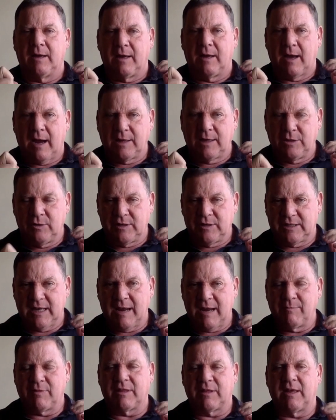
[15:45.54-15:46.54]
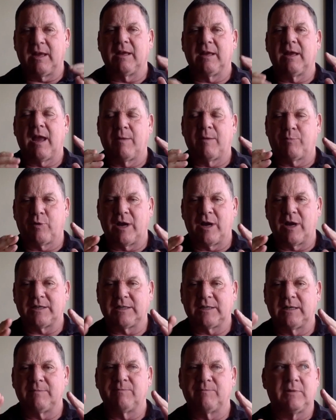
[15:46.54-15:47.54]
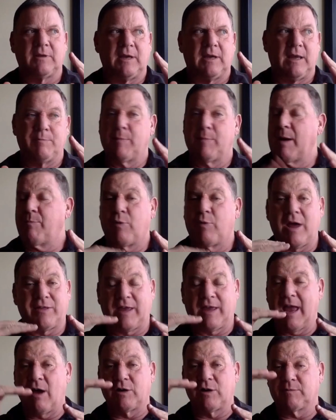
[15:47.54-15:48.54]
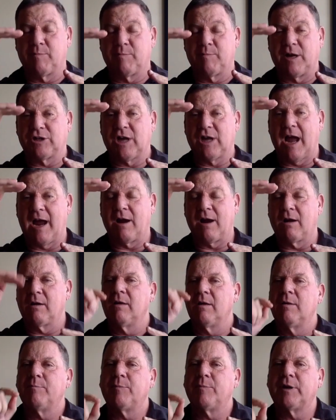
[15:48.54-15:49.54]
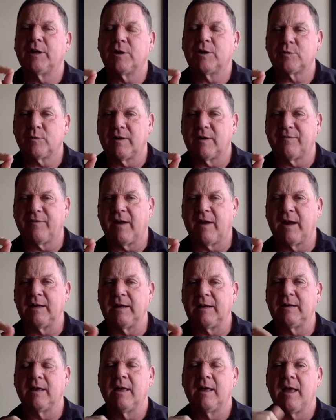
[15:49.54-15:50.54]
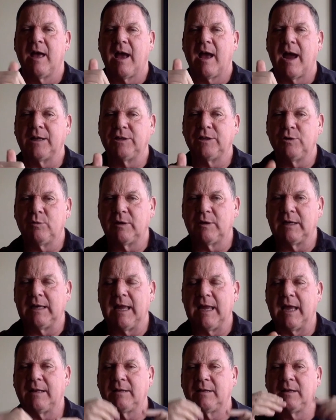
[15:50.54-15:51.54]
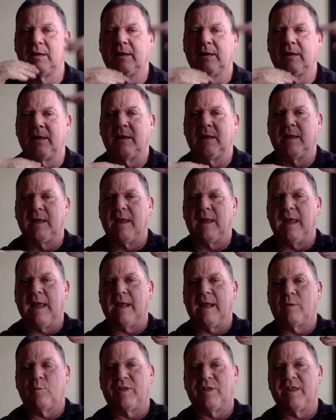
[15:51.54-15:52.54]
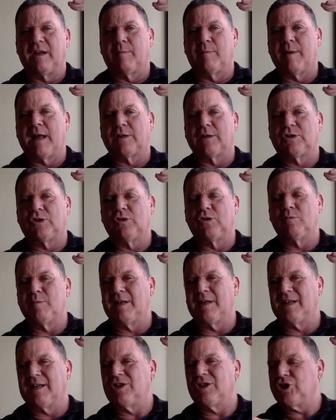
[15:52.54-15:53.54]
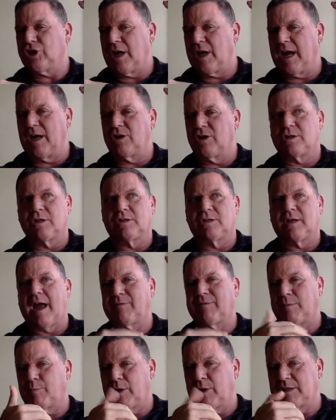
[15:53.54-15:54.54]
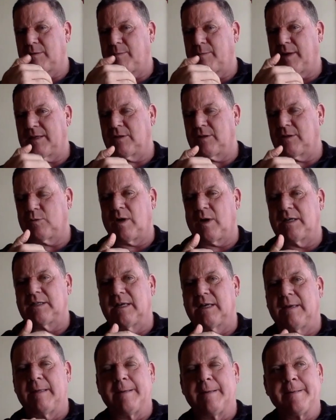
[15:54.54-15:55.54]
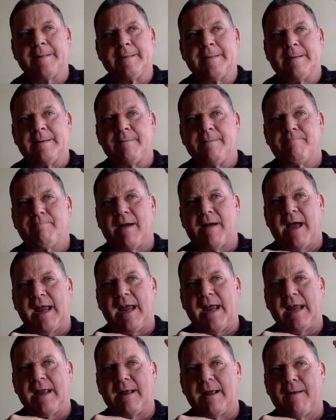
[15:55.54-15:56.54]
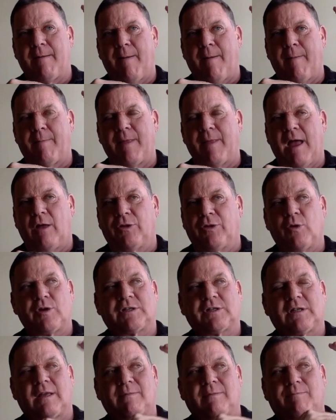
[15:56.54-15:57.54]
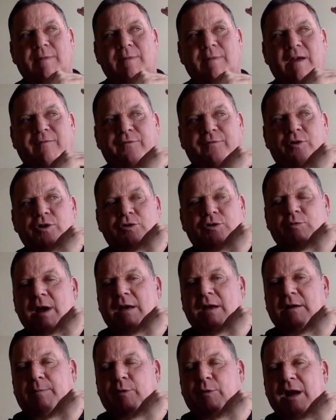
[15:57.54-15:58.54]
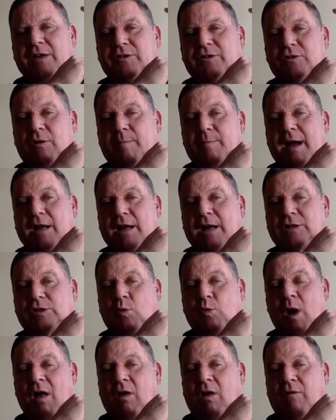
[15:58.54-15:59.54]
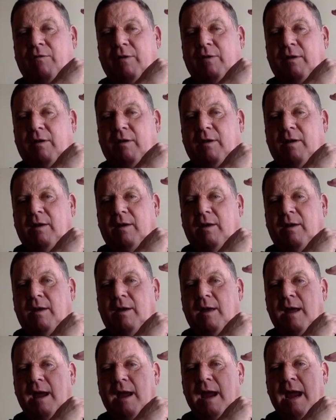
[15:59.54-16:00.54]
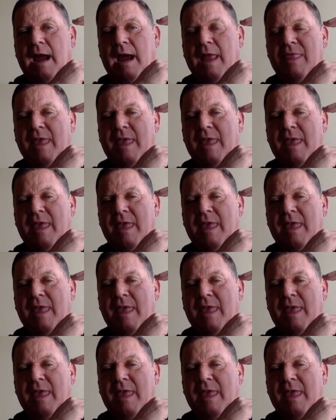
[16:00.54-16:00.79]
I do the same thing. I press it, and my breath count is much higher. But here's what I find I do it again, and within about two minute and change, because I have to press the button twice, my I'll notice that my first round of breaths are about 12, and